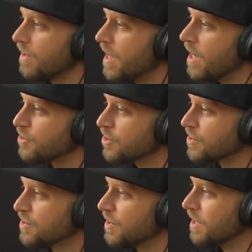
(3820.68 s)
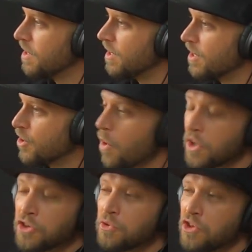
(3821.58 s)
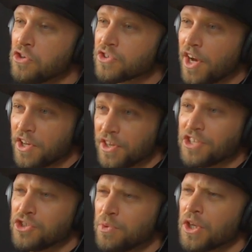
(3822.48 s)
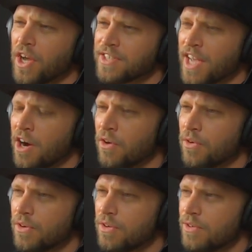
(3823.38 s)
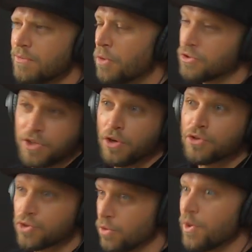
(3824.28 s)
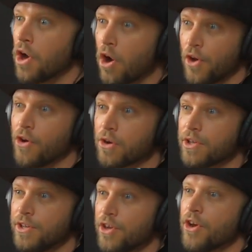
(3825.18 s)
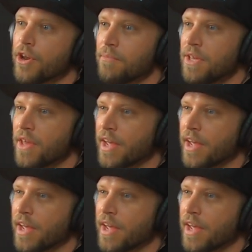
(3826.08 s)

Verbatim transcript: yeah, just going through those kind of things, you realize how multicultural we are in Auckland. You know what I mean?